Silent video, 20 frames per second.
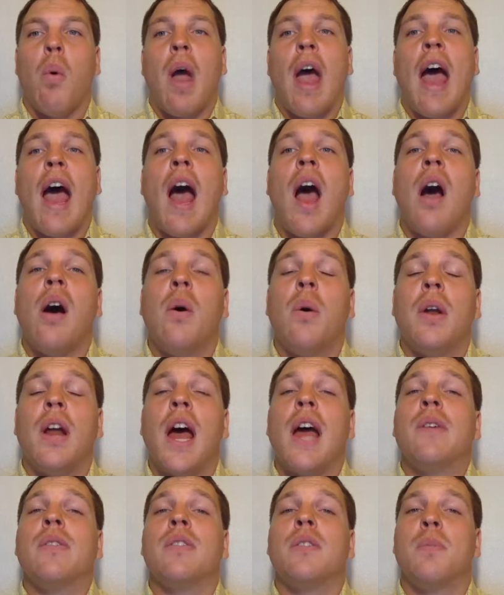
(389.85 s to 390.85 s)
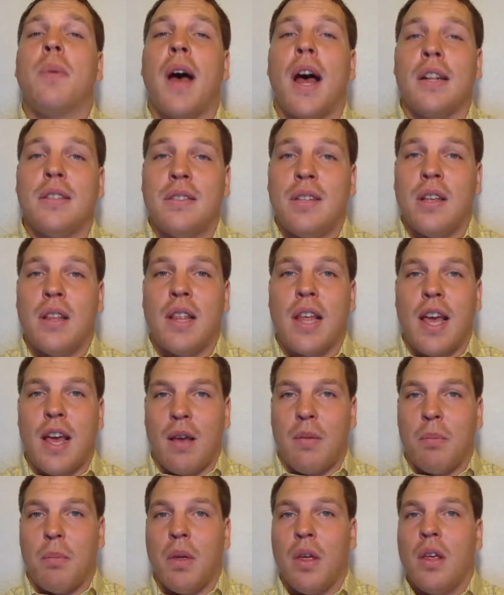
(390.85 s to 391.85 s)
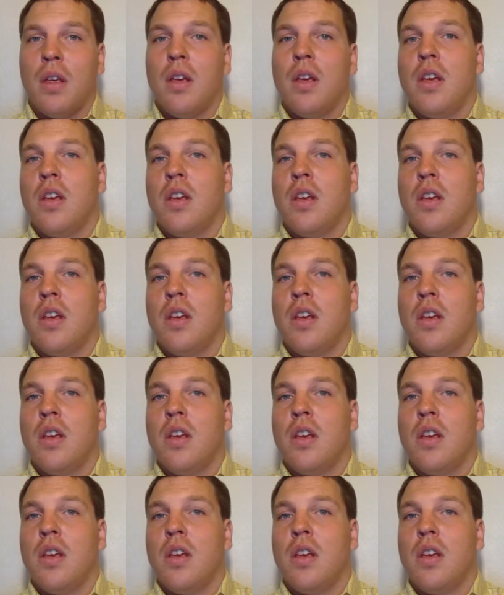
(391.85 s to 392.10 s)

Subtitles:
how would I respond to them?